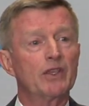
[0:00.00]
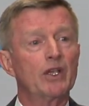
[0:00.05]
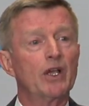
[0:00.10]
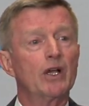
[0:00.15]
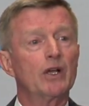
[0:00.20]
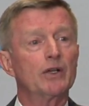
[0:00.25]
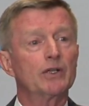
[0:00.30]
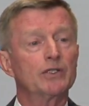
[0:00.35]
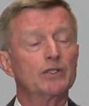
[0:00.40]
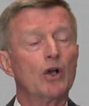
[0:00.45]
They
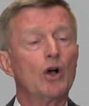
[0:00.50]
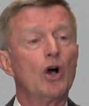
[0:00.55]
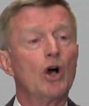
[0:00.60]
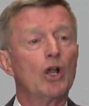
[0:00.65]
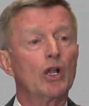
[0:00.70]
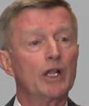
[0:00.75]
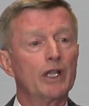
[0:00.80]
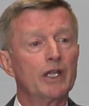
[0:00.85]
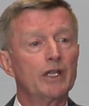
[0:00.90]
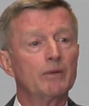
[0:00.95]
aren't
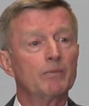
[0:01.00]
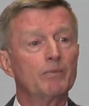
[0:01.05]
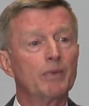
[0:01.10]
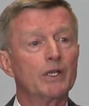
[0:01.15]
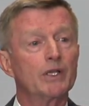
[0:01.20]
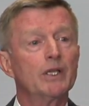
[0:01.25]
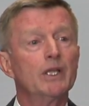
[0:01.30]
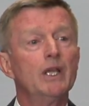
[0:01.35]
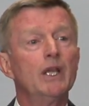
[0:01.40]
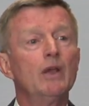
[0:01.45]
all in,
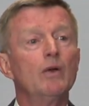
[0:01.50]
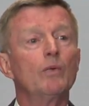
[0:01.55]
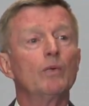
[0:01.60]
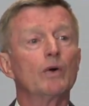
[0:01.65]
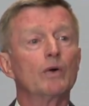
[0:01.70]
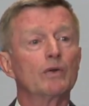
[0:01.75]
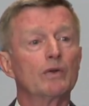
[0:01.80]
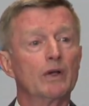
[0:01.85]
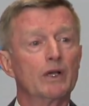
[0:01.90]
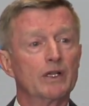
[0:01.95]
but
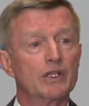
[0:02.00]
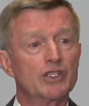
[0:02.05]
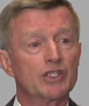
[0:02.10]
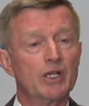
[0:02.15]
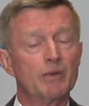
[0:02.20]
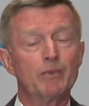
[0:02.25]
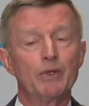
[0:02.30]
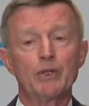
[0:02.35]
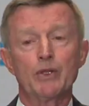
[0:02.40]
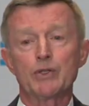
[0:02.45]
We'll
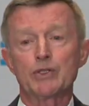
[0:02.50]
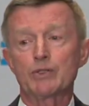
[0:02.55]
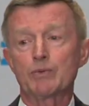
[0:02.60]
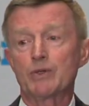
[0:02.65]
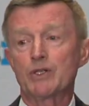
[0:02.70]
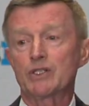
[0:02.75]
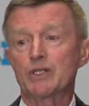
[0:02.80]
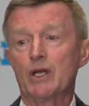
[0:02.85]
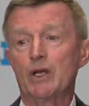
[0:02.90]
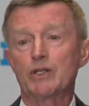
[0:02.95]
assemble those
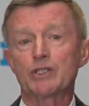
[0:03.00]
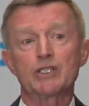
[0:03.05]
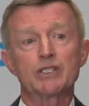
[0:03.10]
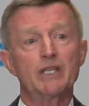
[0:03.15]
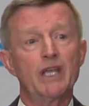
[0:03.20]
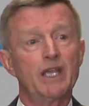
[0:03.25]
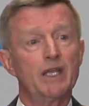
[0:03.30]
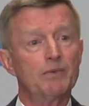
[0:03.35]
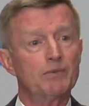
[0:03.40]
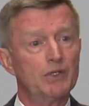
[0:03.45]
results,
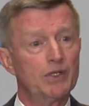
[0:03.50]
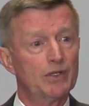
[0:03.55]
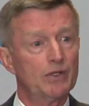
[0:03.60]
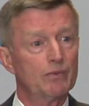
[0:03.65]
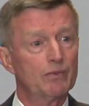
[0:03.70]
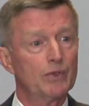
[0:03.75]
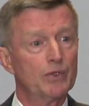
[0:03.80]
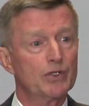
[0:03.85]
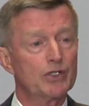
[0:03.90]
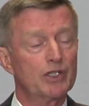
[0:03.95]
take it to the
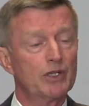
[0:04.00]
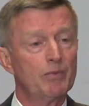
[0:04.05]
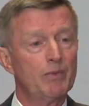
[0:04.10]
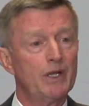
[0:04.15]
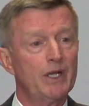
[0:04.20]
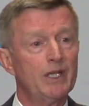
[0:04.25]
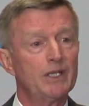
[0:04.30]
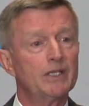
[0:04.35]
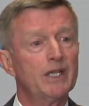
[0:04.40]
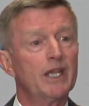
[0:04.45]
rules
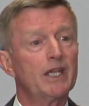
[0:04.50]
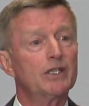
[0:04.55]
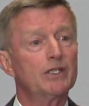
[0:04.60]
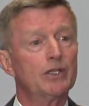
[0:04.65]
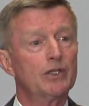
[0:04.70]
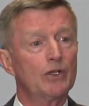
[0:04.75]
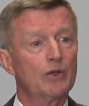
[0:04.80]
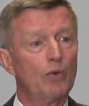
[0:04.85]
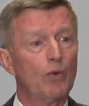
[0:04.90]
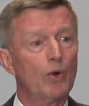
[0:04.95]
committee, take it
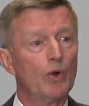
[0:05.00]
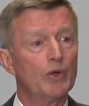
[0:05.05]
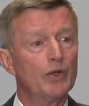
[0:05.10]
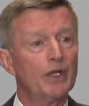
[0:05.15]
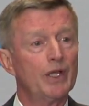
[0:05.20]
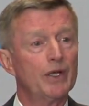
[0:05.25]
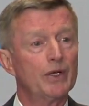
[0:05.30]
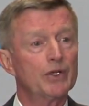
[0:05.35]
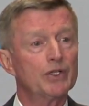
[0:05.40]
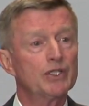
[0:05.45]
to the
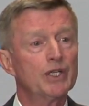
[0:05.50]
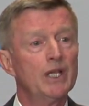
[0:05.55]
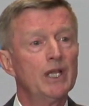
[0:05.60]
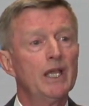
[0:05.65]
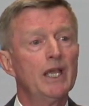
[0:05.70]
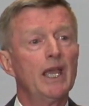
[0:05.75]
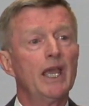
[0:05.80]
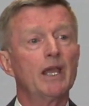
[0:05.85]
coordinators,